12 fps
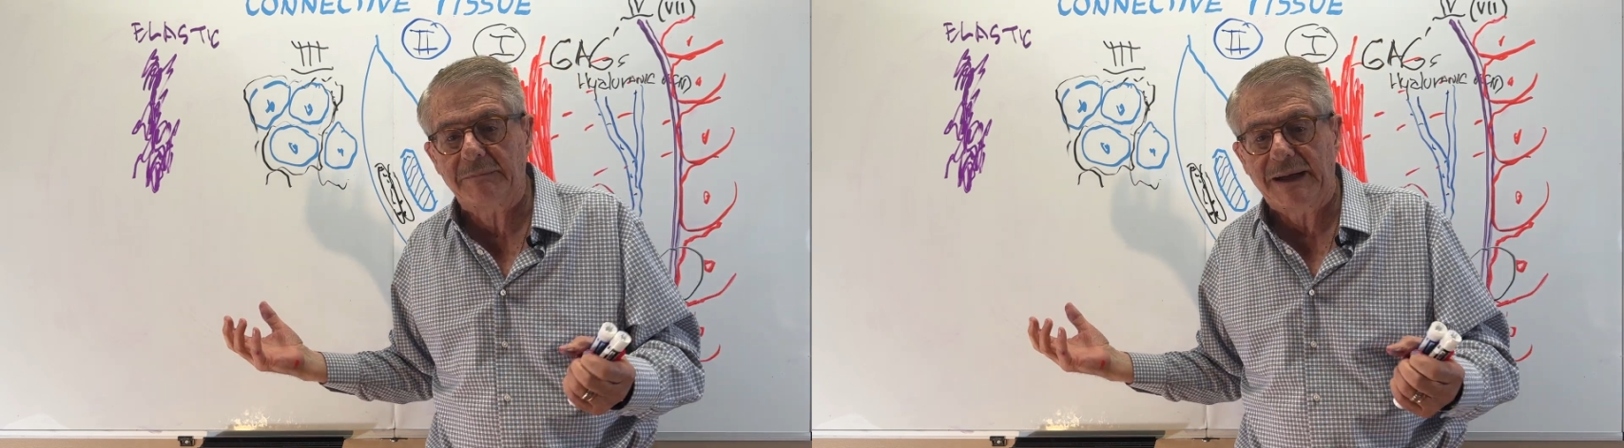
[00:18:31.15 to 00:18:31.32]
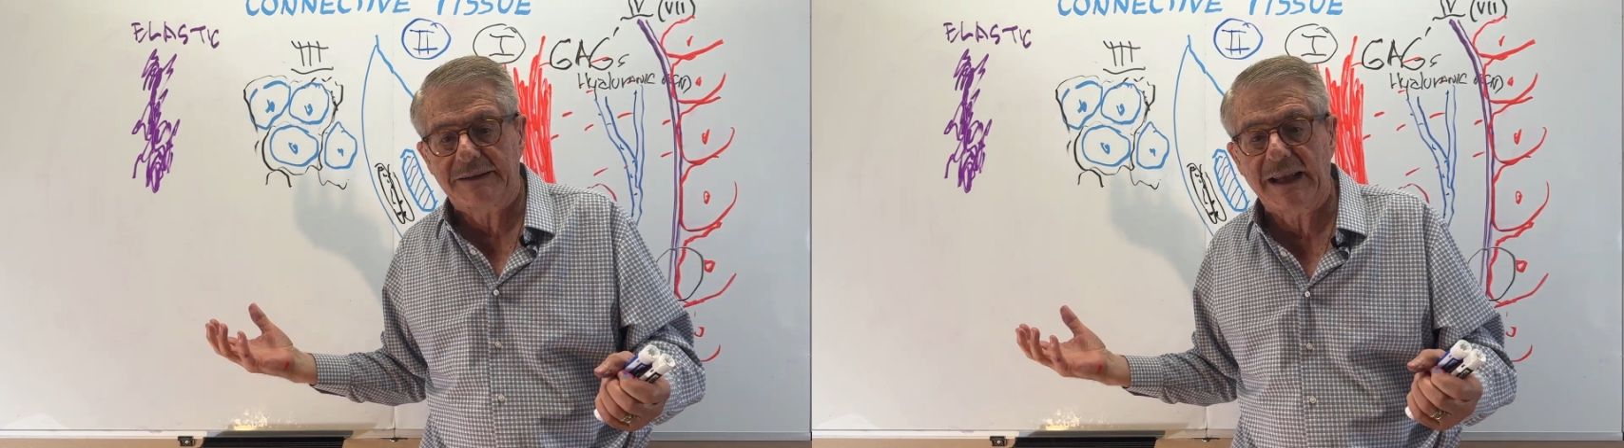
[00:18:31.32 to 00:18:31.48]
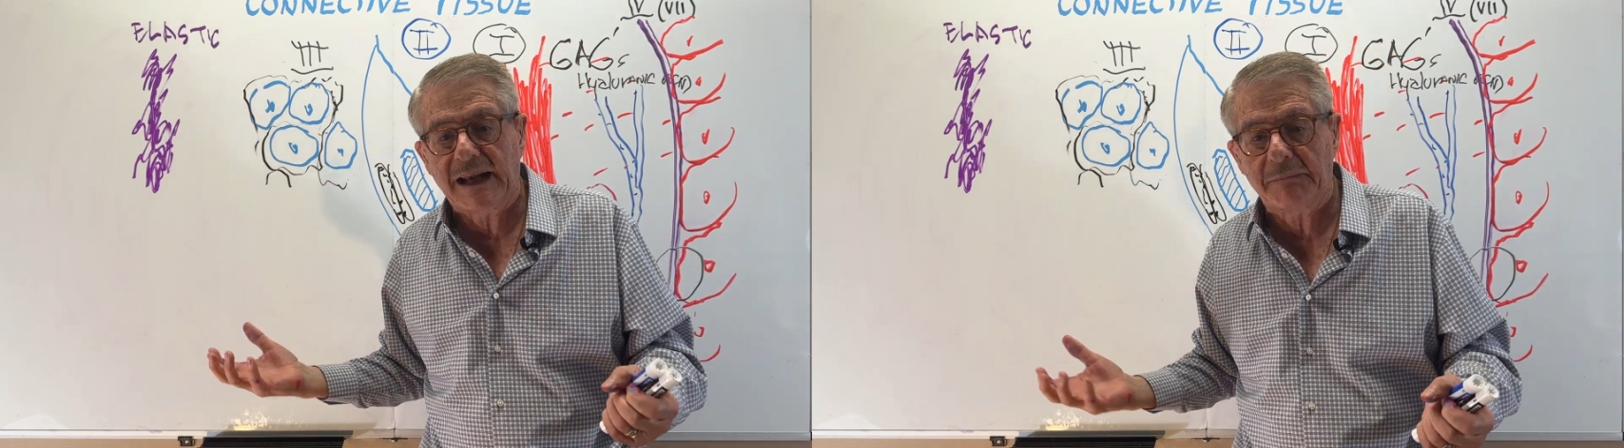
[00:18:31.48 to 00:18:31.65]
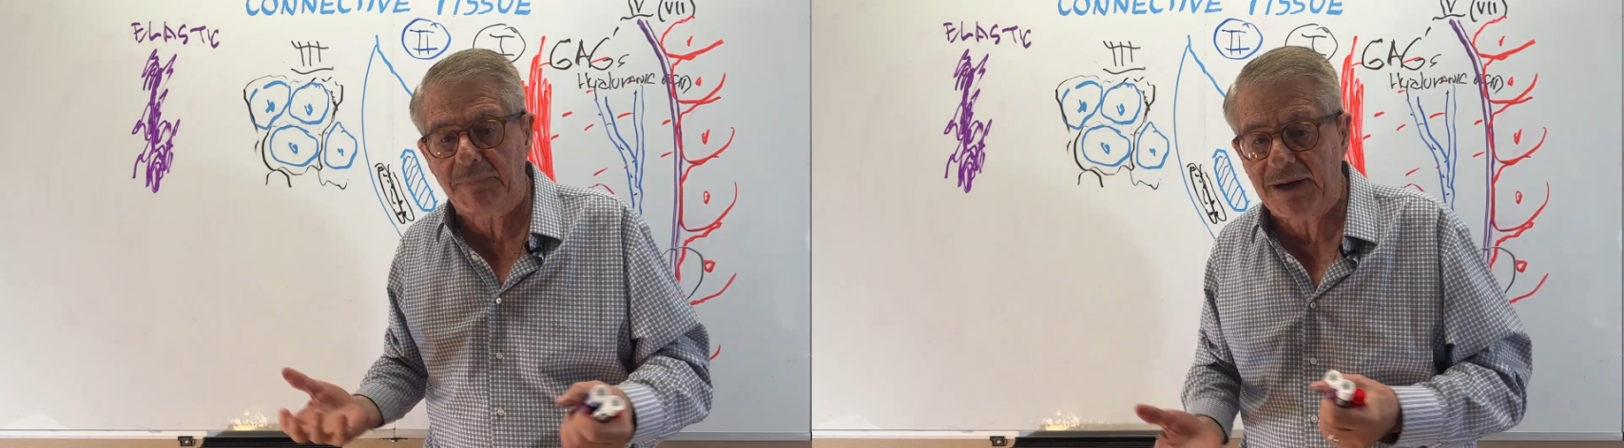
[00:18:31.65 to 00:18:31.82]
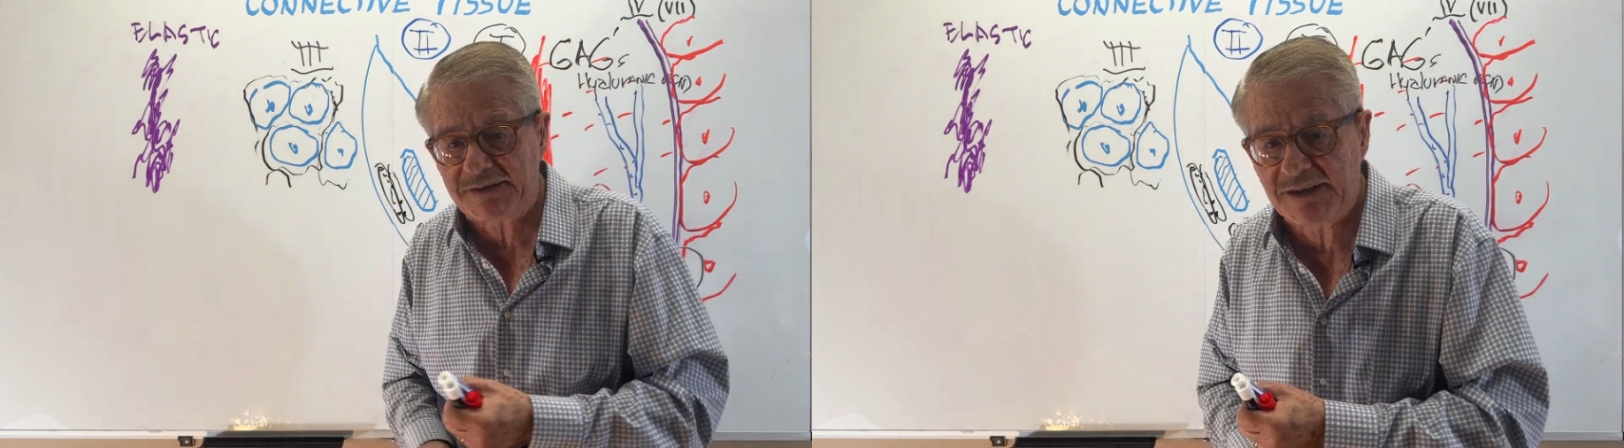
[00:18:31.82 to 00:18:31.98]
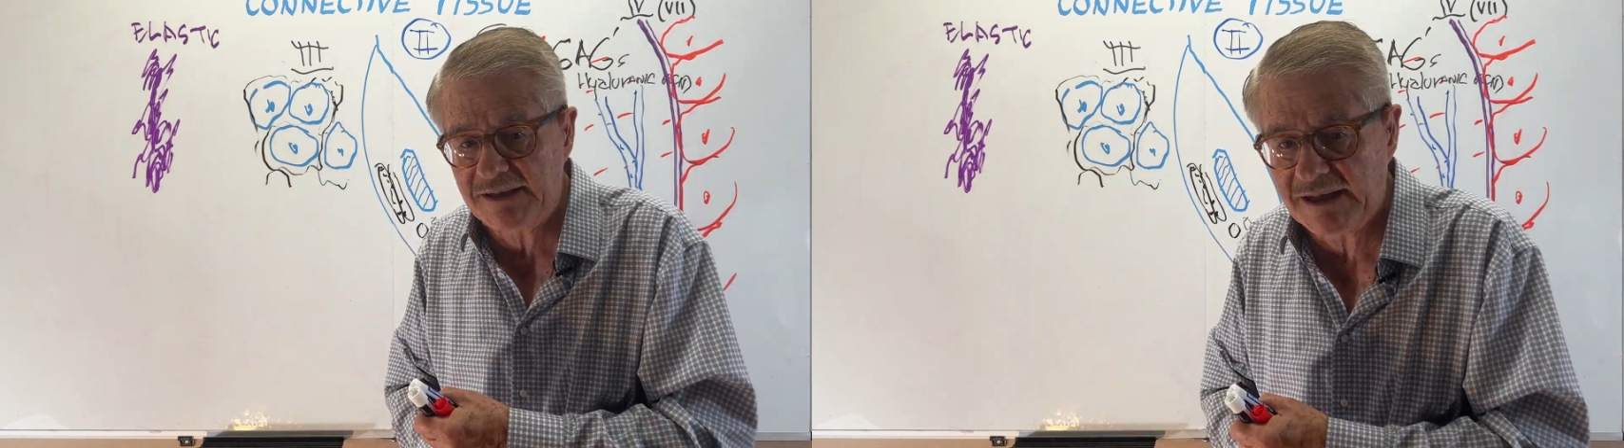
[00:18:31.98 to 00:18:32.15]
but they are
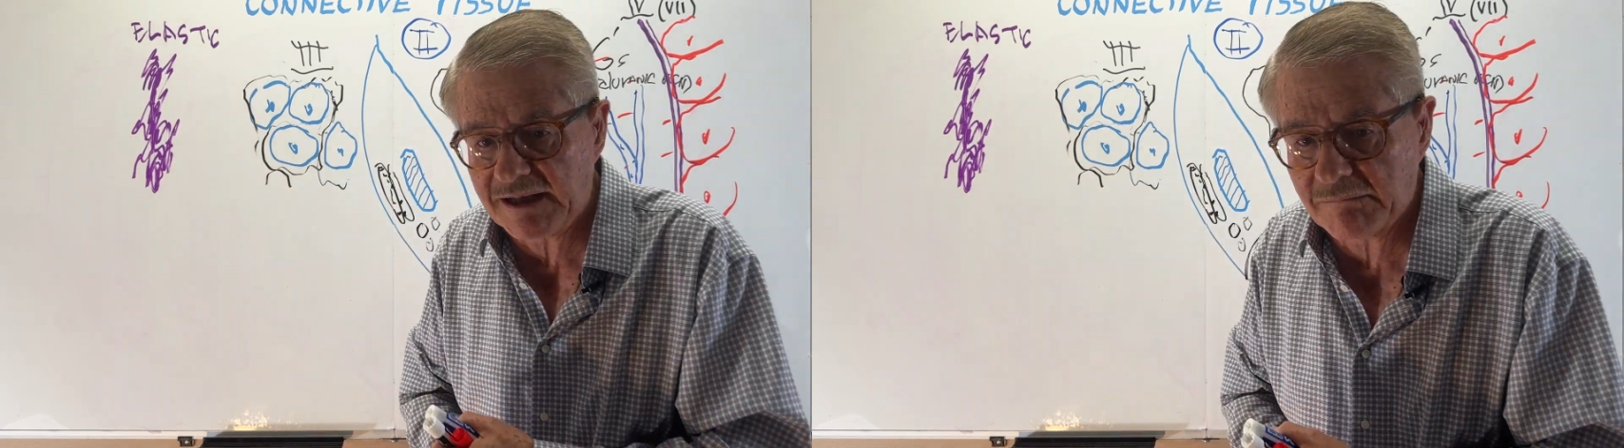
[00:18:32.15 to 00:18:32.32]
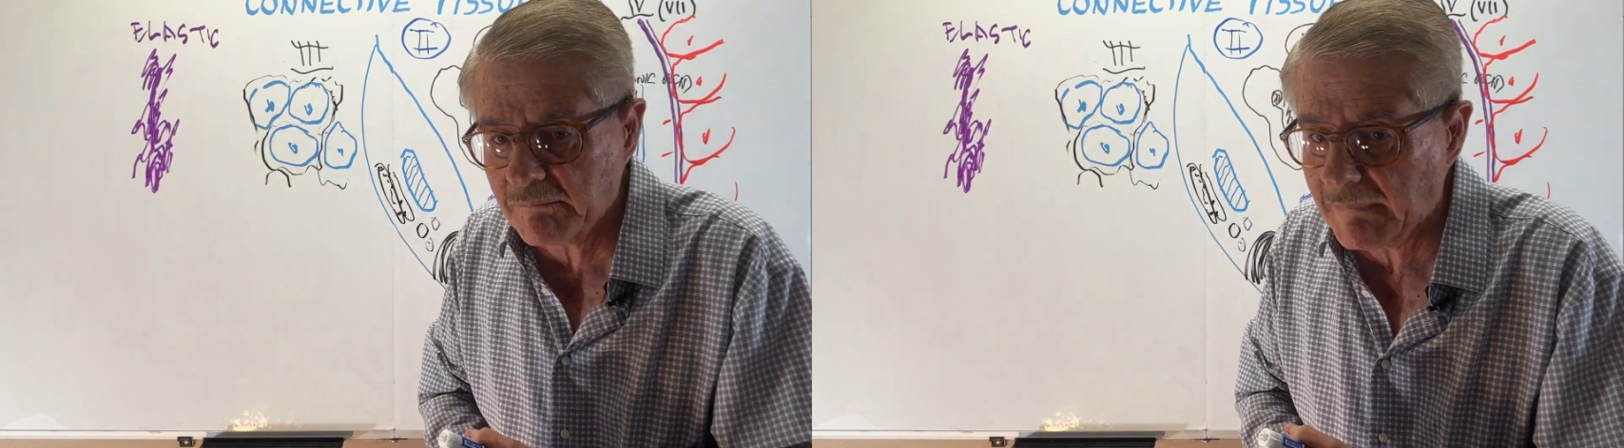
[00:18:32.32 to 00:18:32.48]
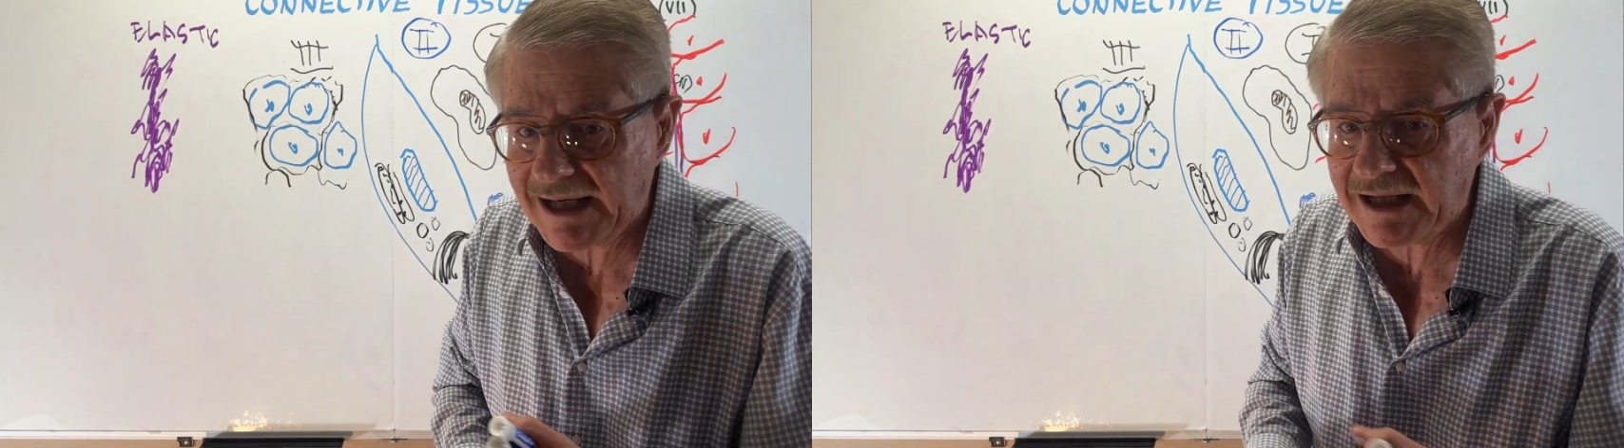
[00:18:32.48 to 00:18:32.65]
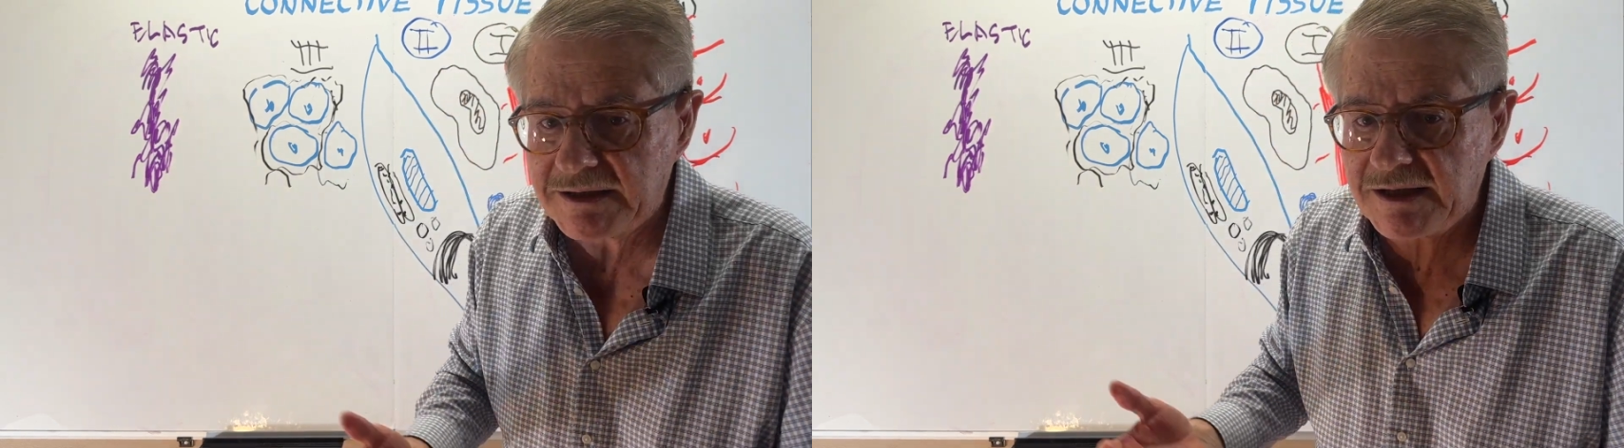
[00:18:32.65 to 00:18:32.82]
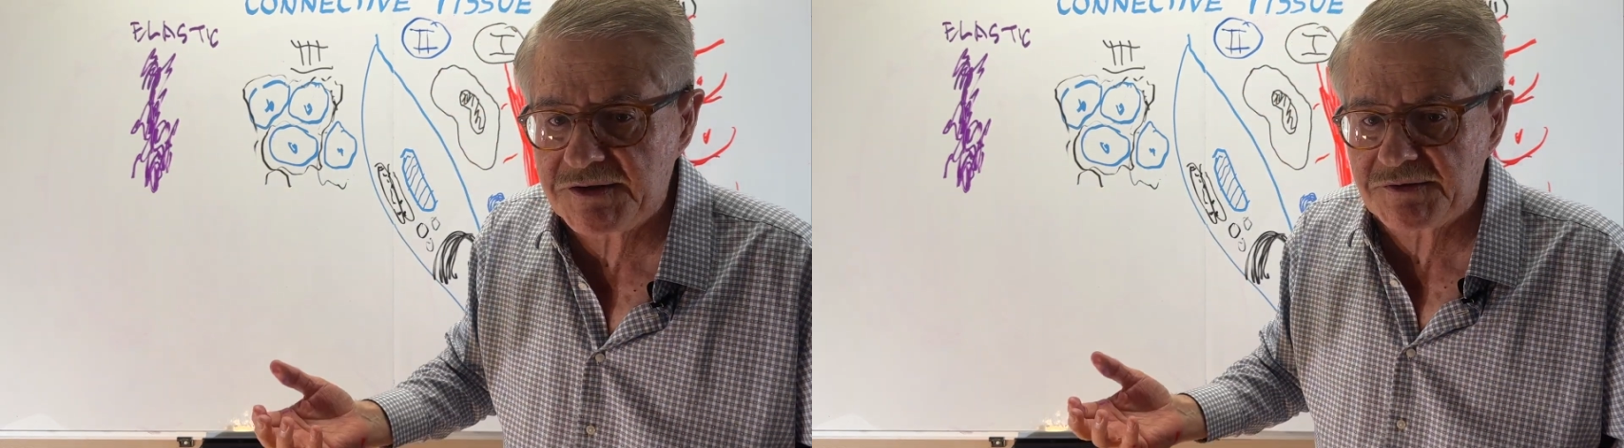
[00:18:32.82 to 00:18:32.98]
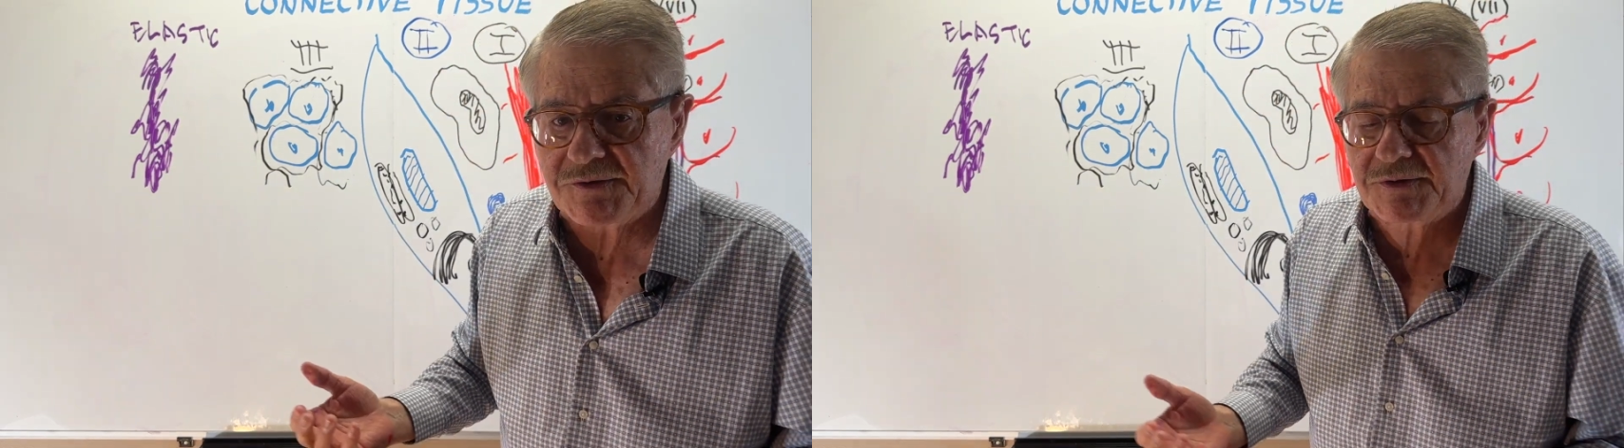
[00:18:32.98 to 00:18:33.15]
present in many
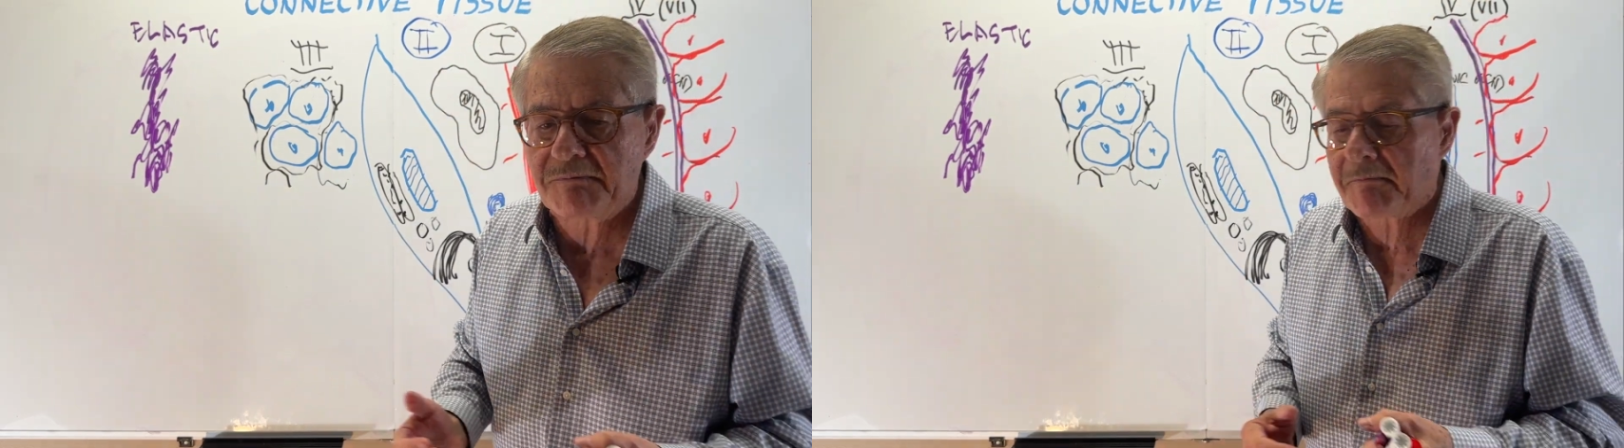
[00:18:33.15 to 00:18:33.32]
tissues.